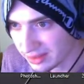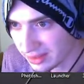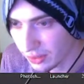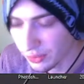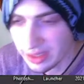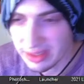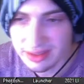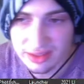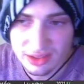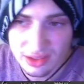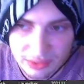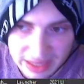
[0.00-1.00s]
a weakness
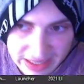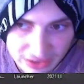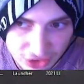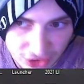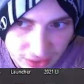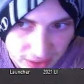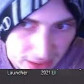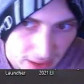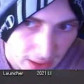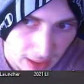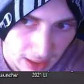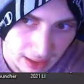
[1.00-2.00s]
is the range.
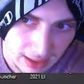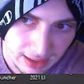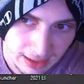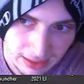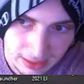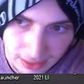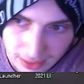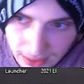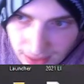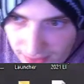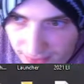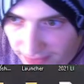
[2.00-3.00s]
Uh,
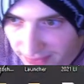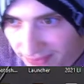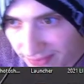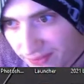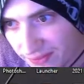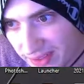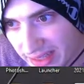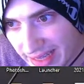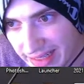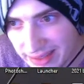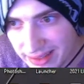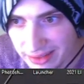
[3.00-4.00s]
for
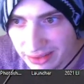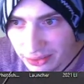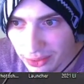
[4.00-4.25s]
that, you are